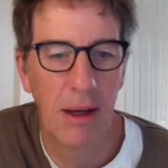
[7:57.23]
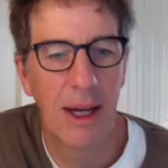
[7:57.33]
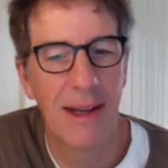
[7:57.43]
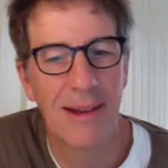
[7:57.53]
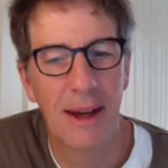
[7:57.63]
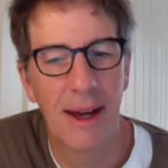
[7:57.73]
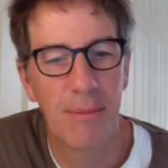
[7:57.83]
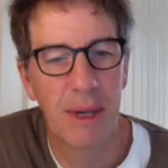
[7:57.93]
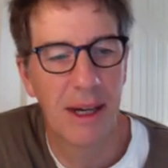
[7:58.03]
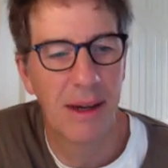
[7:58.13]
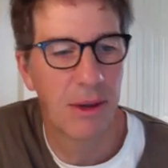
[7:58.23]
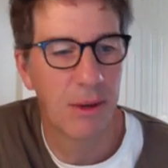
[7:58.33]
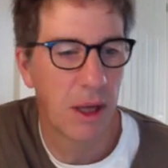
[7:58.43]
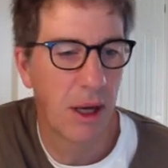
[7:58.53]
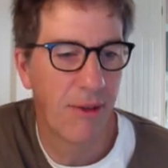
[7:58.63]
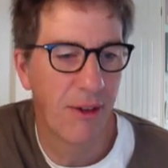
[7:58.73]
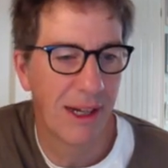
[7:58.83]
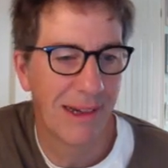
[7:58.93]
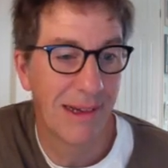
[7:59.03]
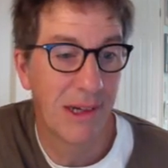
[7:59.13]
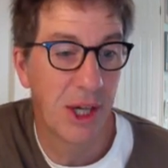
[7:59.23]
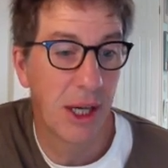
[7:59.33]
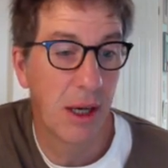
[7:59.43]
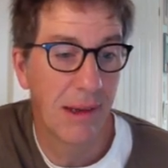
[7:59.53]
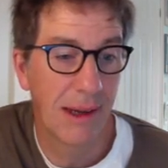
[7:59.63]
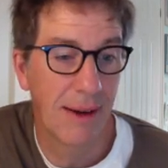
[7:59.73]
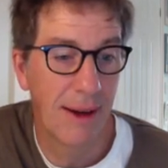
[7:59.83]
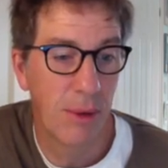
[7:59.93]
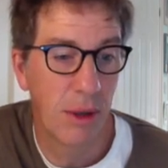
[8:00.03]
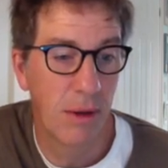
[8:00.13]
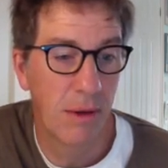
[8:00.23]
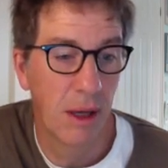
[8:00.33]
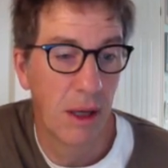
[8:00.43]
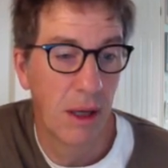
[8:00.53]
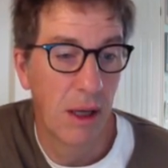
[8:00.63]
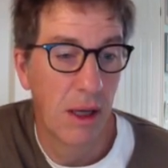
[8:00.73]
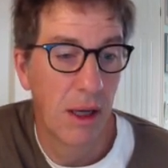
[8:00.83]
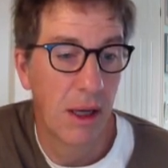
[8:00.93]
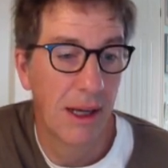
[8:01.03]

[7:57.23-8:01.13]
and I haven't been in touch with her for ages, and she asked how he was, and I